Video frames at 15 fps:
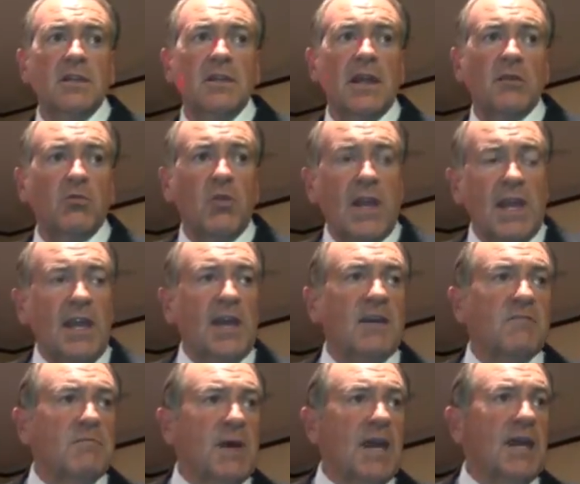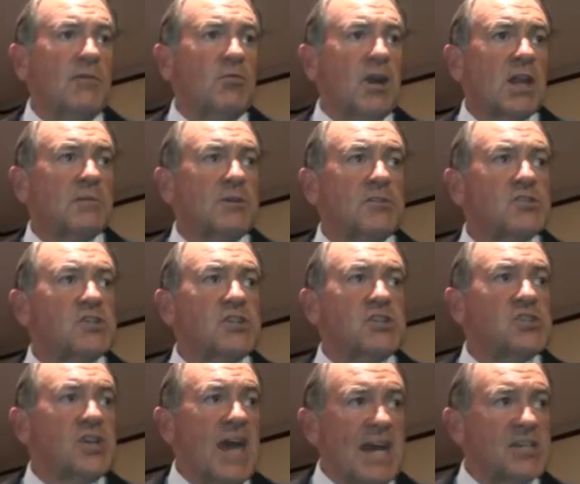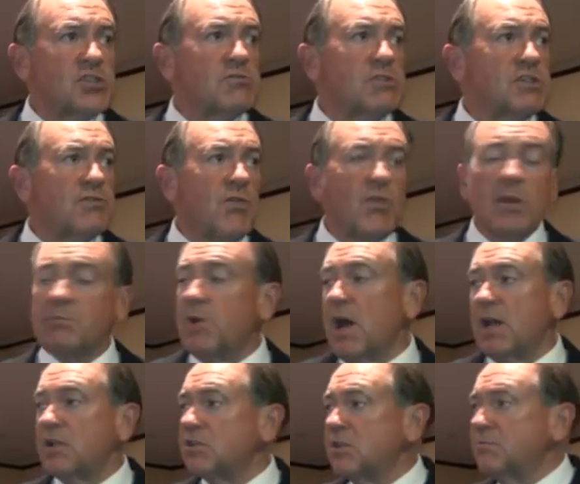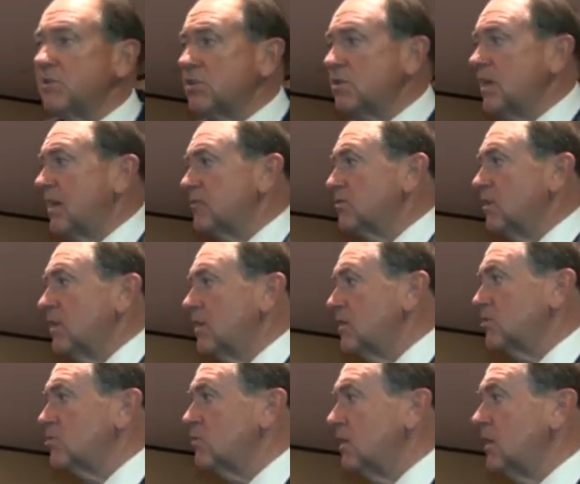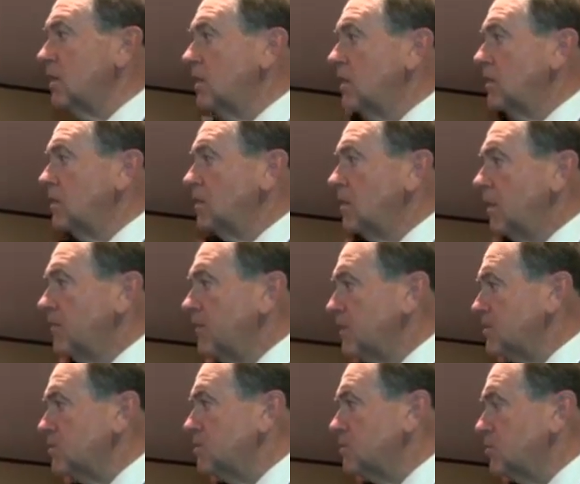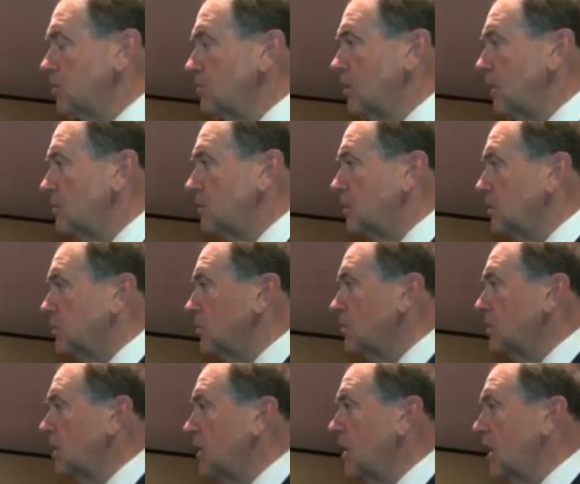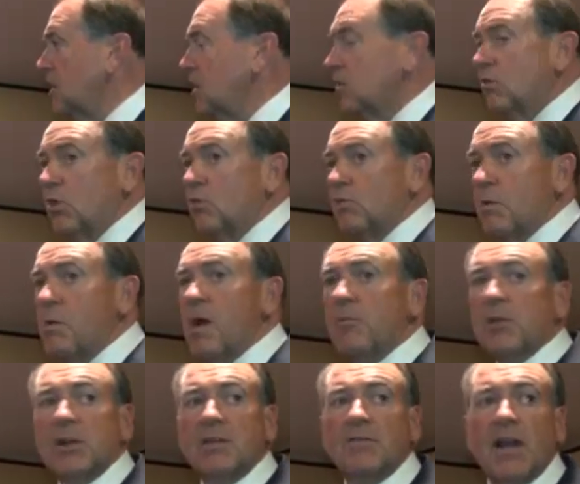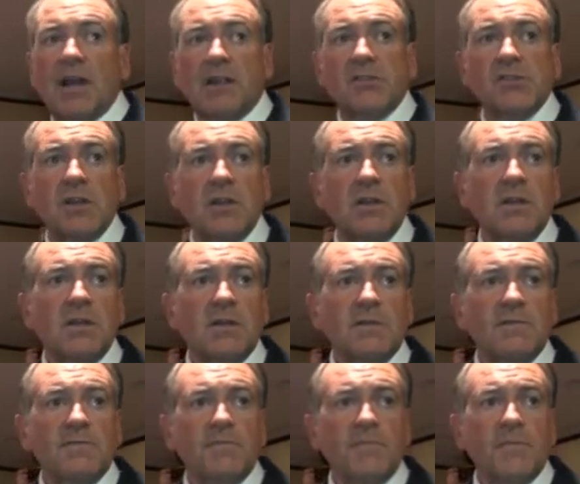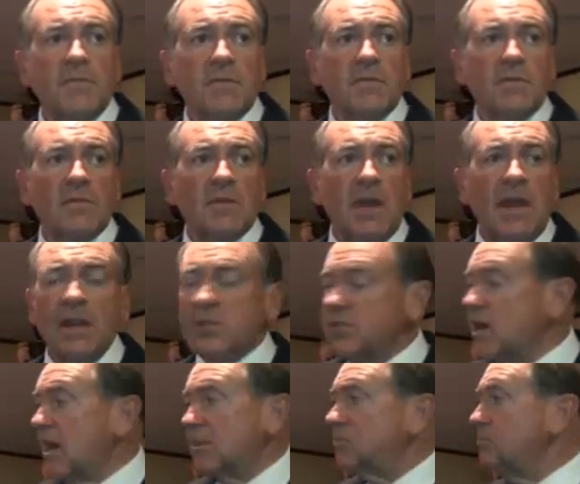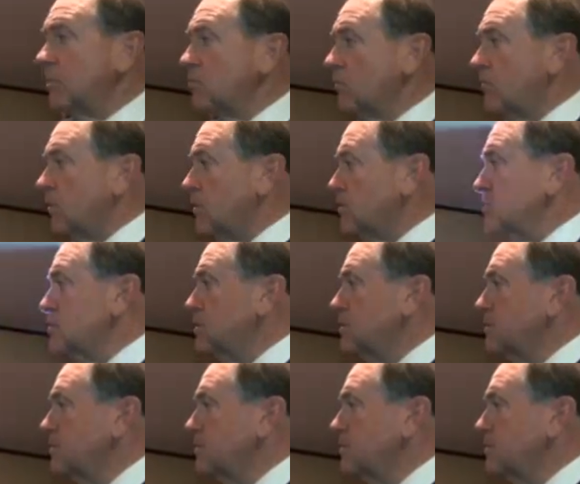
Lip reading: that we have made one of the most disastrous foreign policy mistakes in the history of this 239-year-old republic of ours. And it's got to be reversed.